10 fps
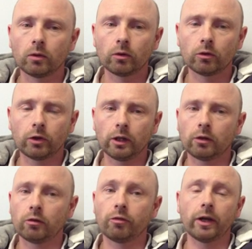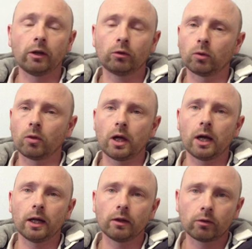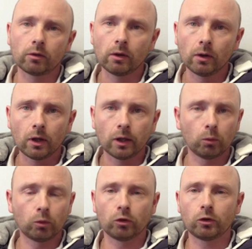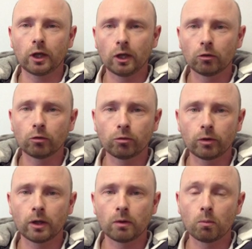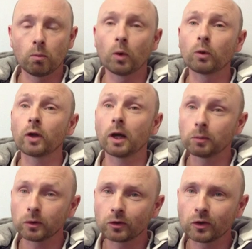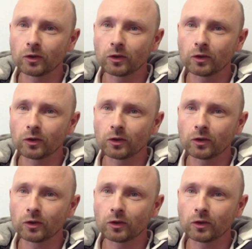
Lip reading: Sought advice on that, and it was just a case of more tablets to take.